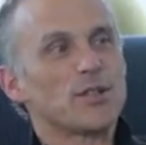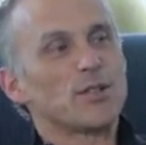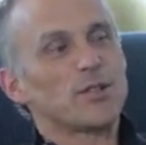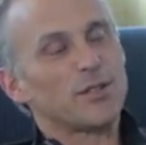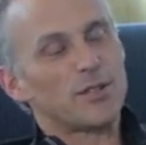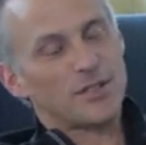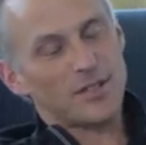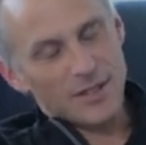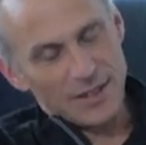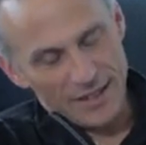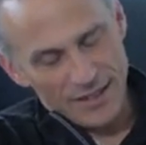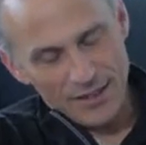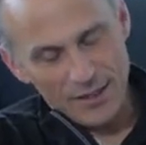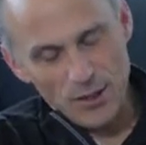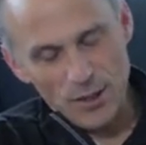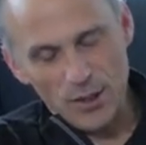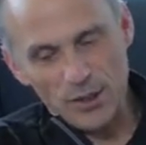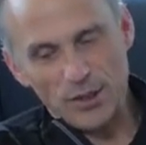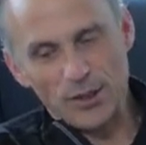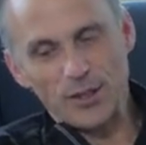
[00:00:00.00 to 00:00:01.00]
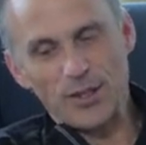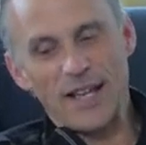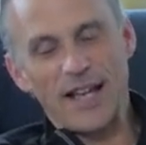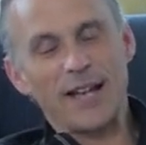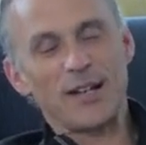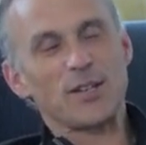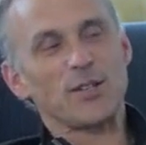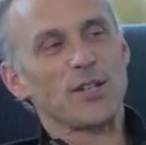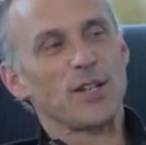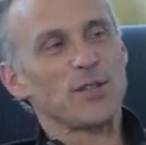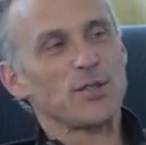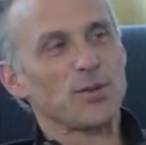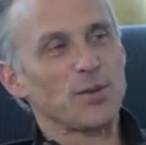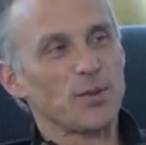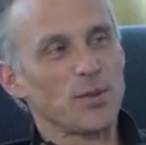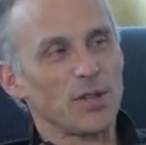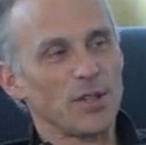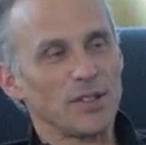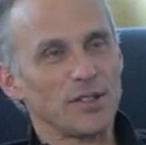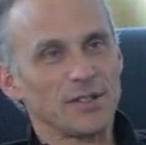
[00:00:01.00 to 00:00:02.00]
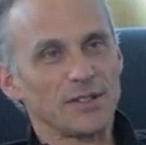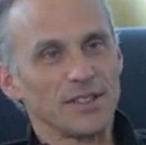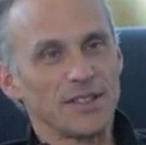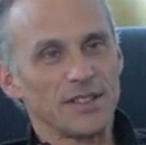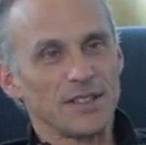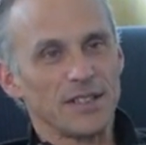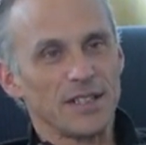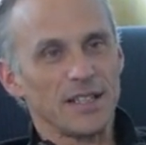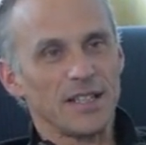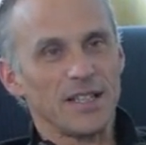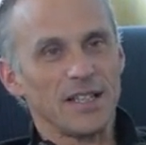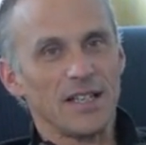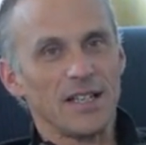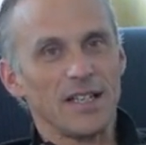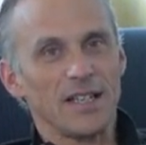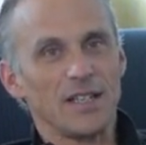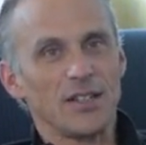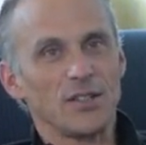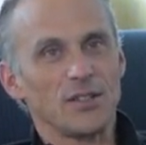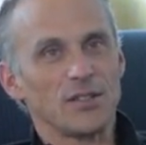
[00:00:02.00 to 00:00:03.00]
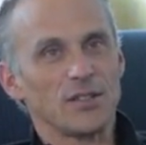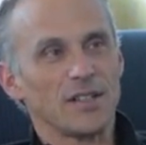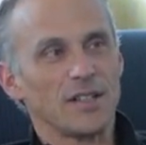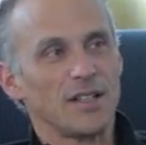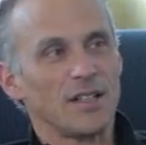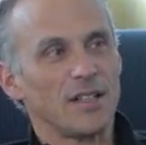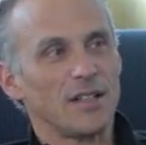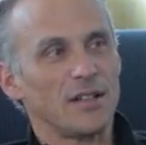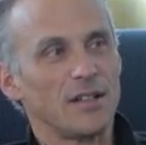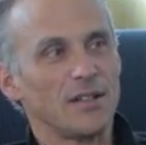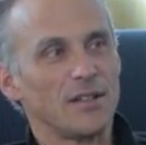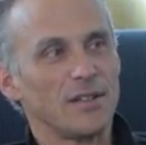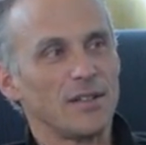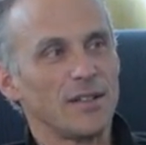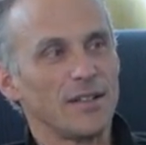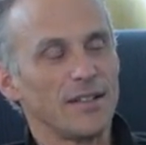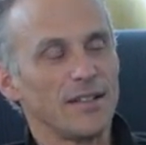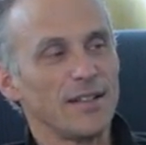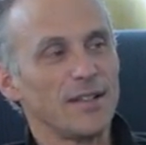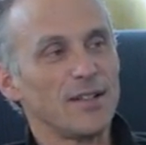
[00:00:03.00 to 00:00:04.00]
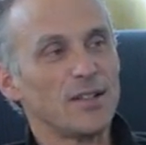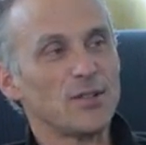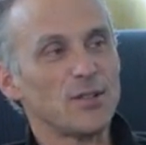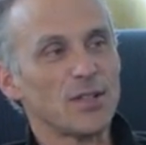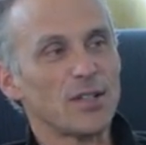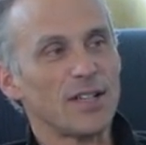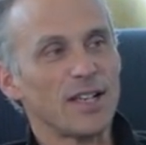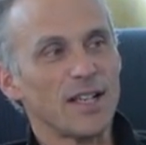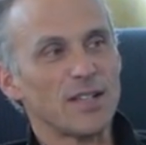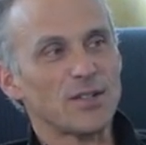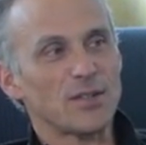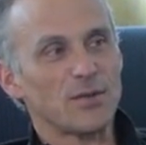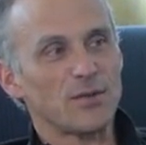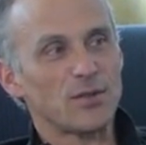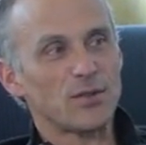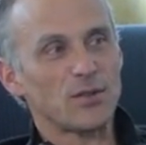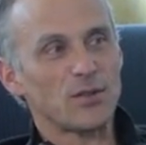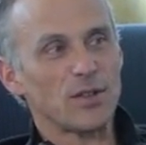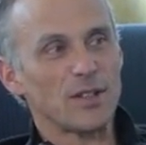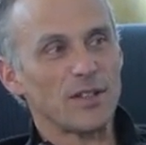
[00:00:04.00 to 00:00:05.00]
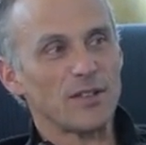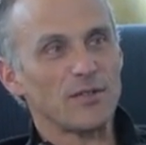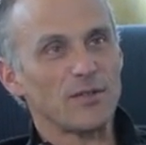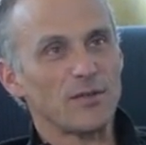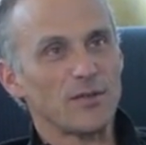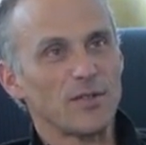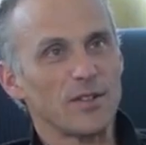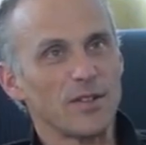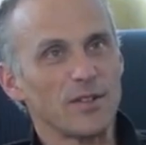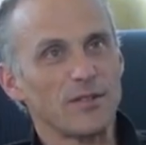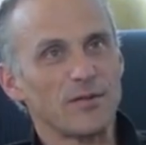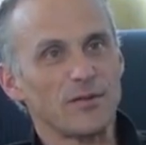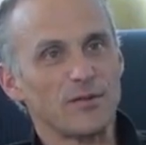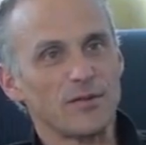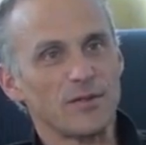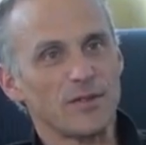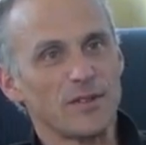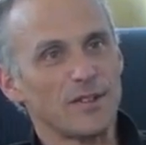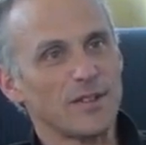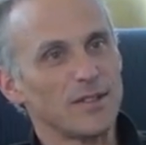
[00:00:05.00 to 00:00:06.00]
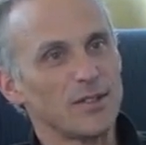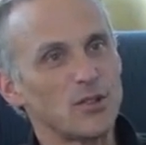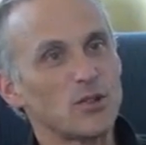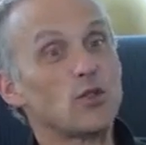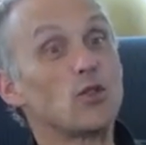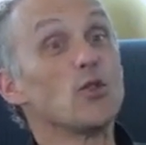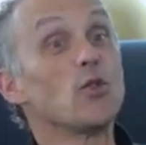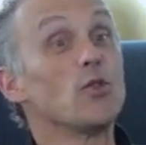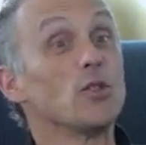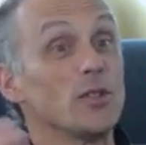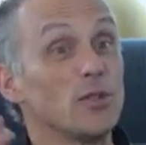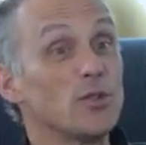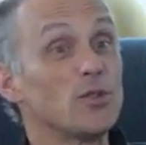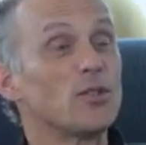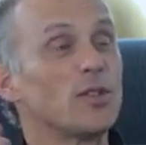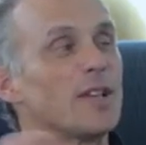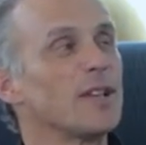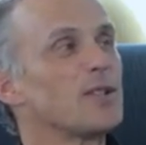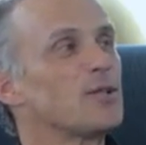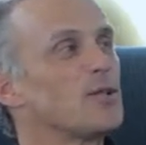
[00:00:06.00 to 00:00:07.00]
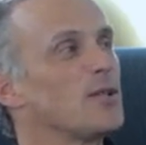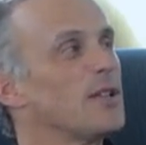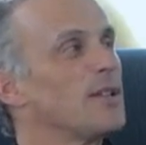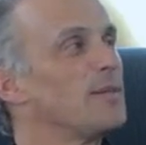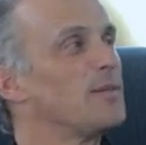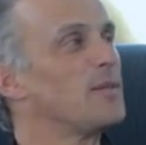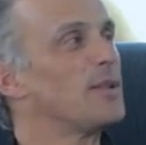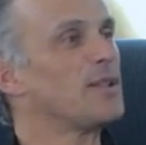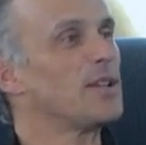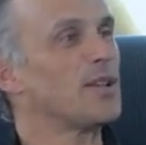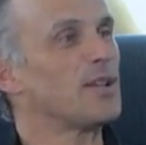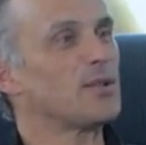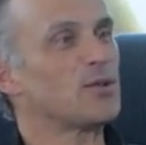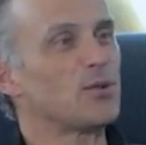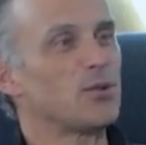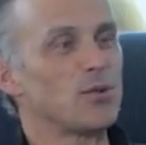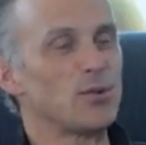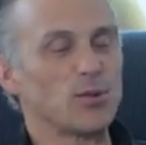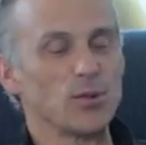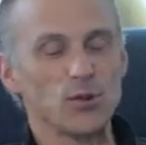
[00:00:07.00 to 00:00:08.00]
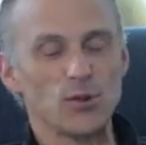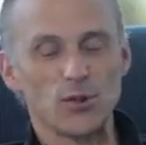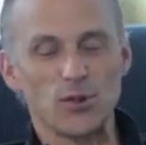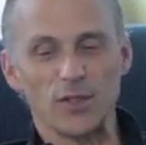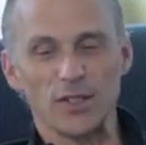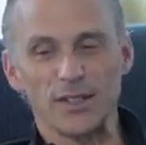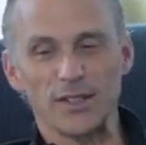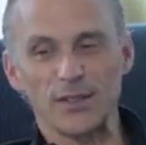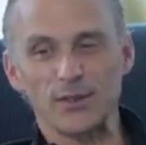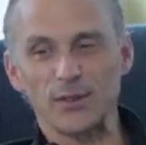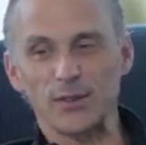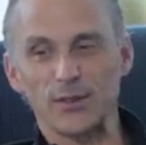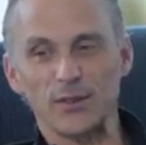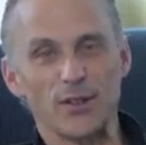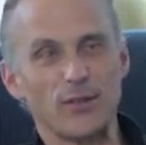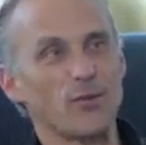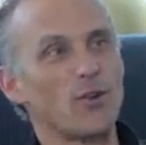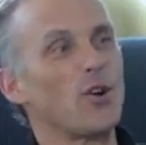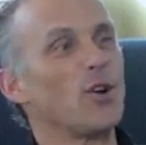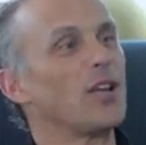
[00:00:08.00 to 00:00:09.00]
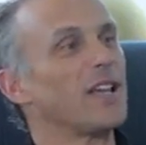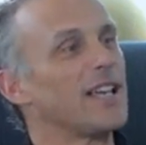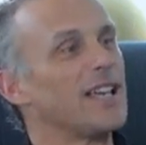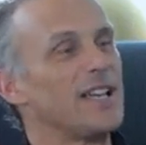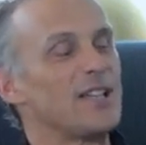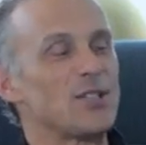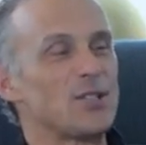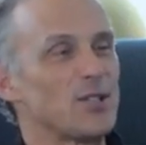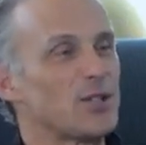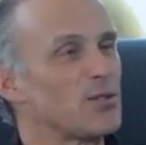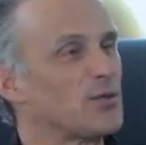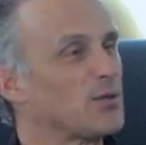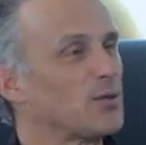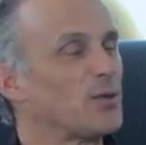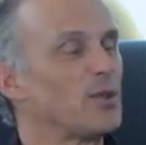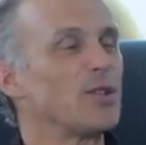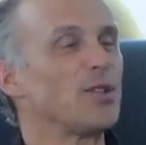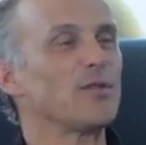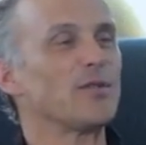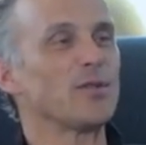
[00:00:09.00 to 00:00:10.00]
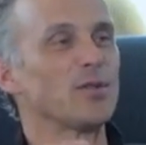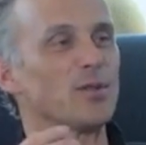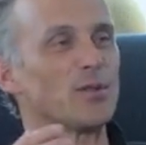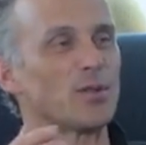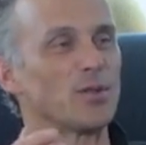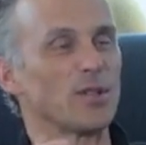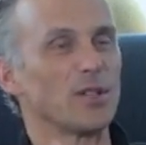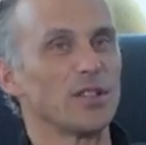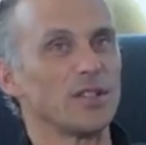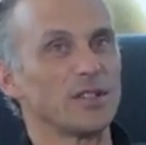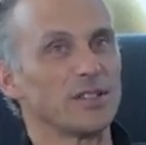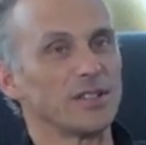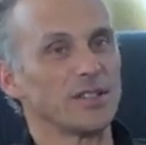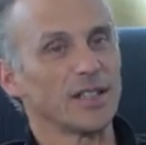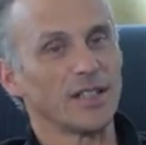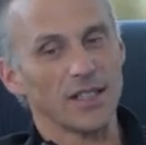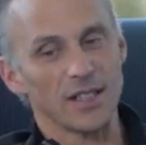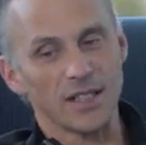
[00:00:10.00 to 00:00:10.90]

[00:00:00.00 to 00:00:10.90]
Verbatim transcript: is called How to Change the World, and it's a class of students, but they're students of all ages from all over the world.